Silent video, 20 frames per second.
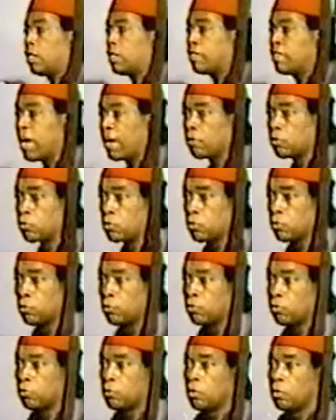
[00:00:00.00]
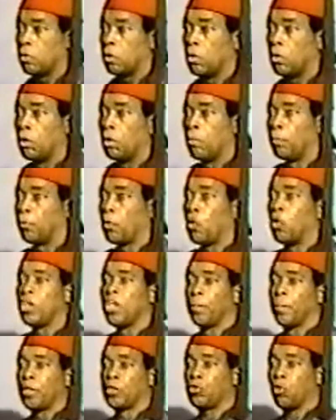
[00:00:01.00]
indexus
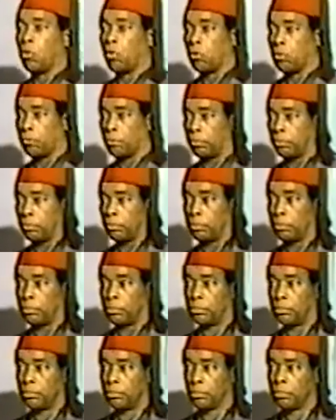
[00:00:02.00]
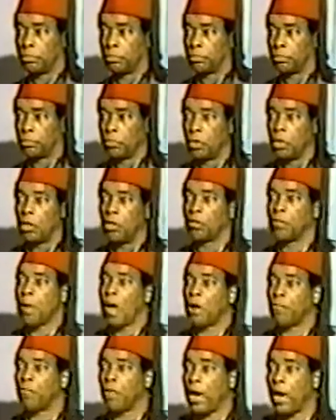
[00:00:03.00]
prohibitorum. As a
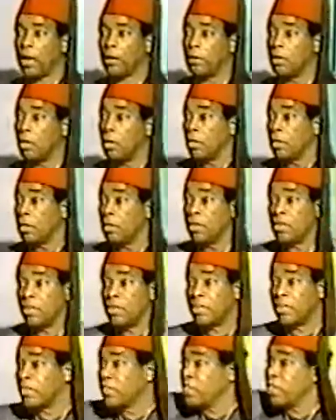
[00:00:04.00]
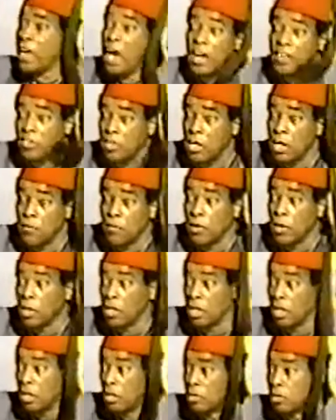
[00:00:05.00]
matter of fact, that's even
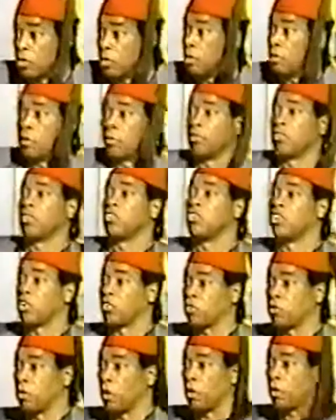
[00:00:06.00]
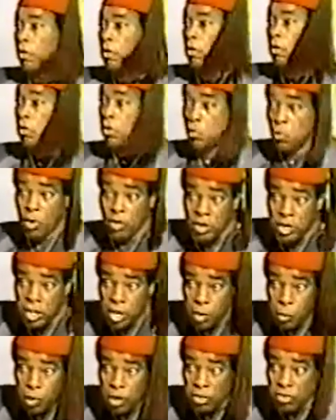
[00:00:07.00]
in the dictionary. You want to
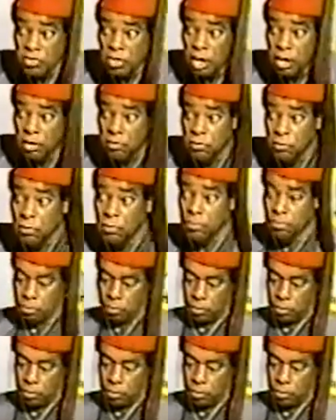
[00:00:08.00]
hear what it says?